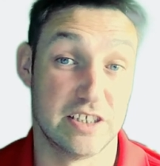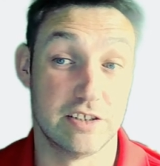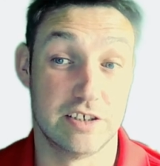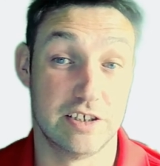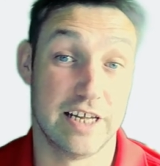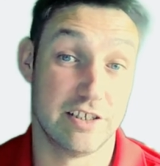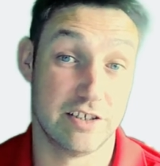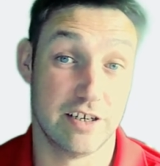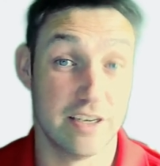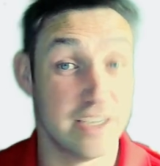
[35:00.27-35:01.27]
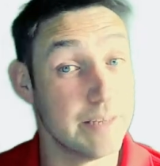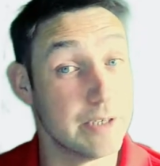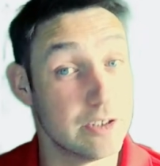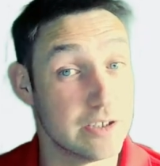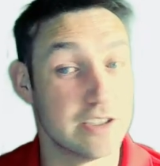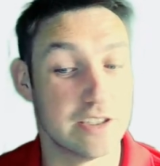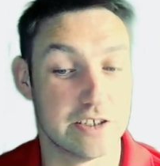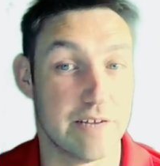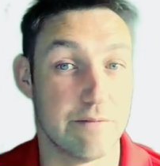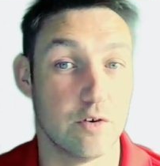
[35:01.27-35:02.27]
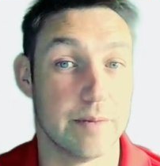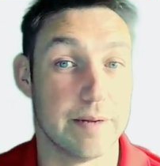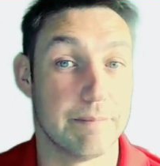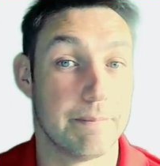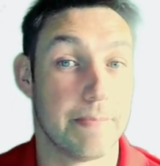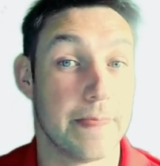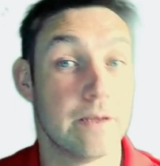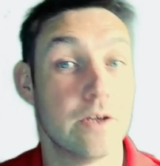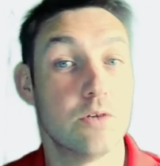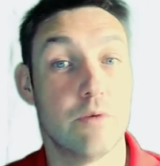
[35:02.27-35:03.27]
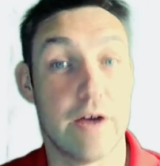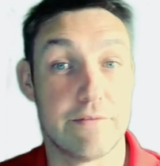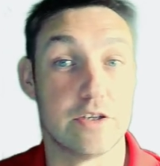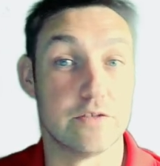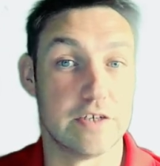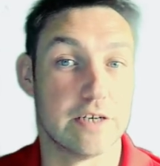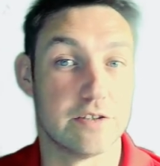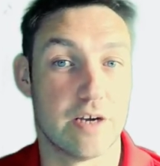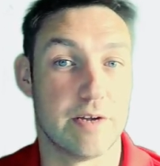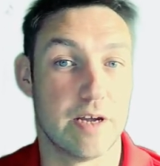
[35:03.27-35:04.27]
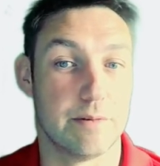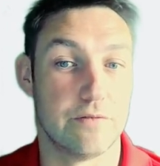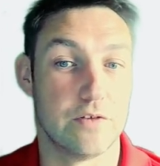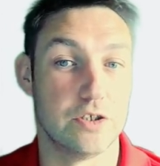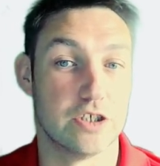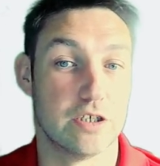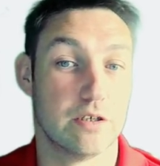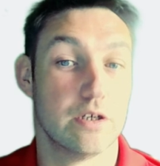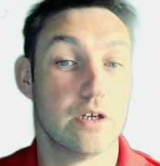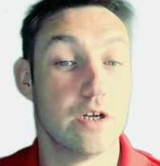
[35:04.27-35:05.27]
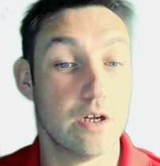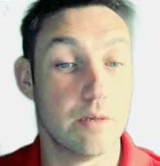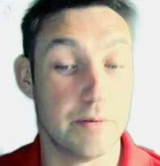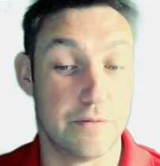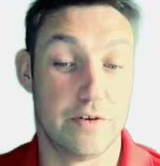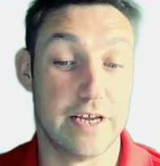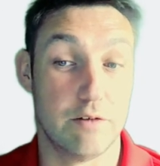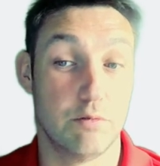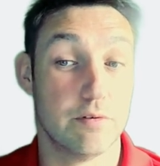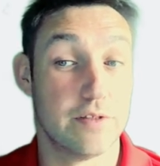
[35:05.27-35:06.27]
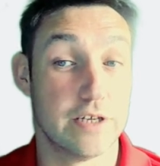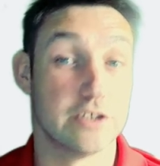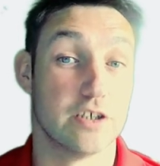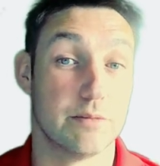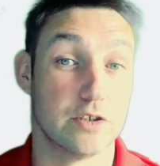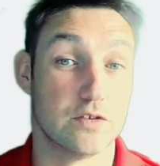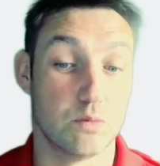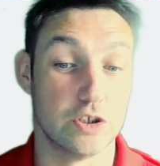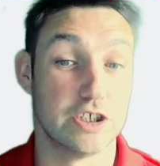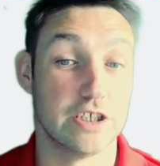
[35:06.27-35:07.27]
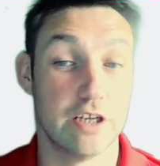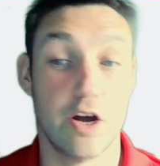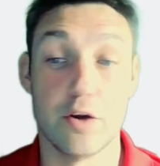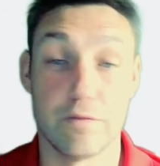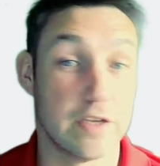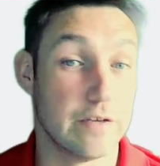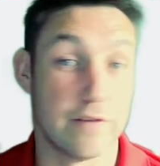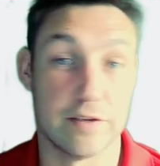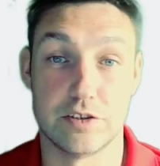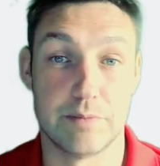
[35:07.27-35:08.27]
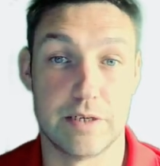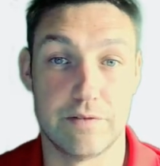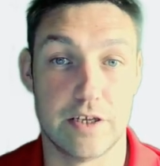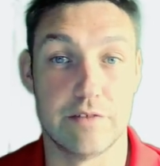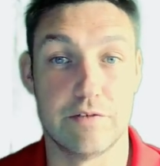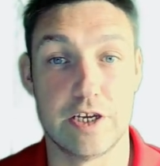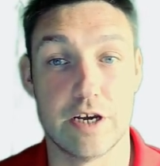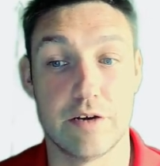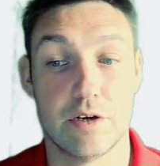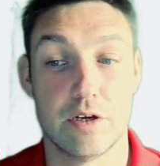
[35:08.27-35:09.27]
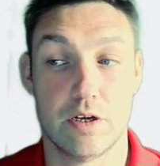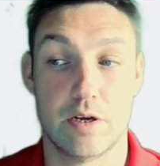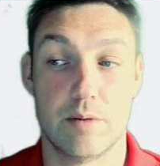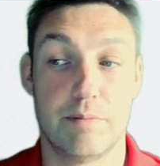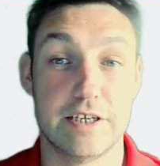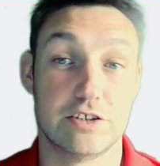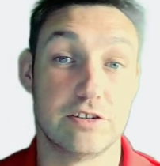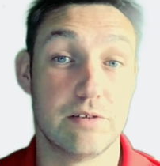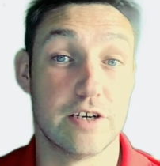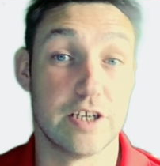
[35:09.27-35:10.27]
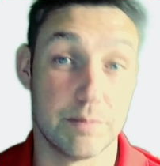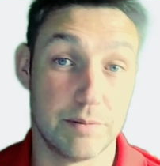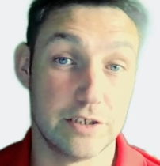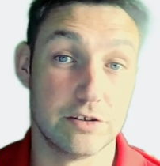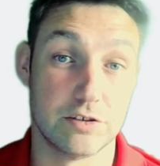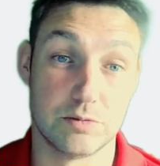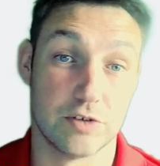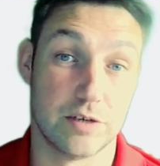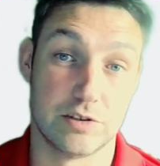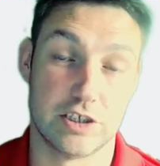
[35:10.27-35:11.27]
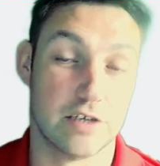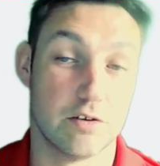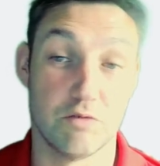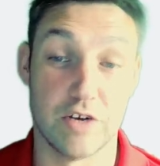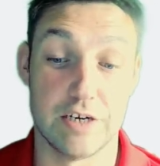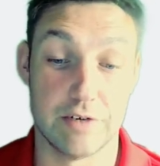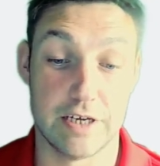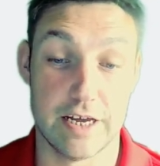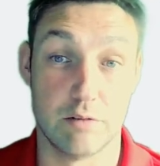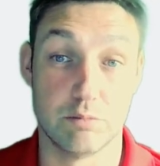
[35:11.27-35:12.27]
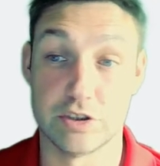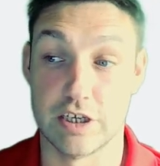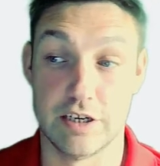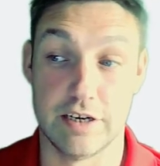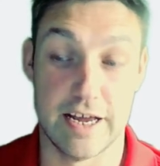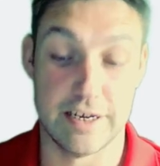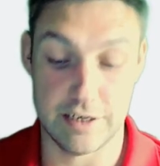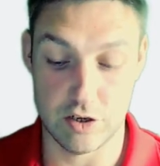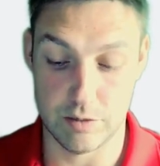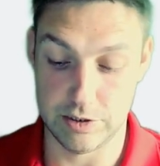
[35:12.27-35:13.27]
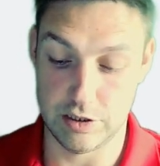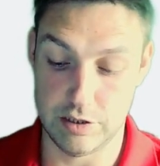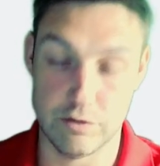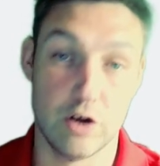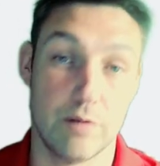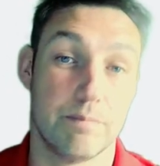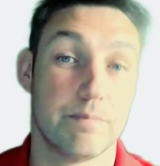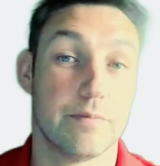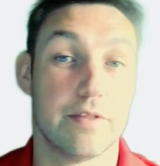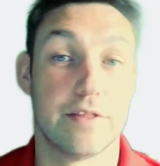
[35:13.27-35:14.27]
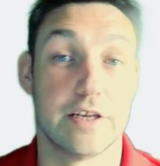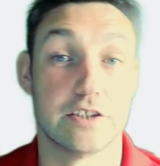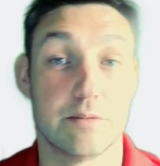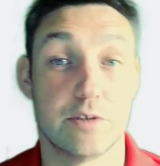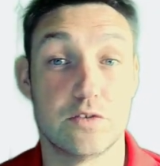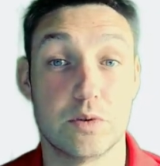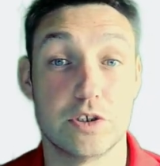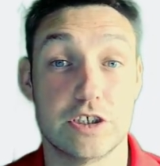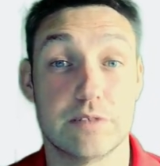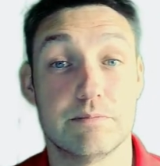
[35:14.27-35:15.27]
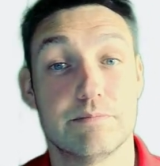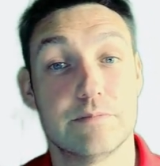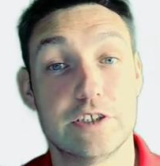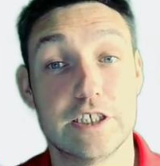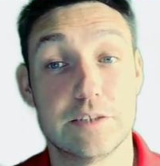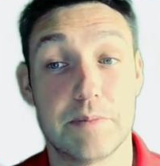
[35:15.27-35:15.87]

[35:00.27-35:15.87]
enter an email address in a set format. We'll have those videos coming up in the future. But for now, thanks so much for watching. Hopefully you found some benefit in the video. Please do like, please do subscribe to the channel. It really, really helps. And add any comments that you've got. Thanks so much for watching. Cheers,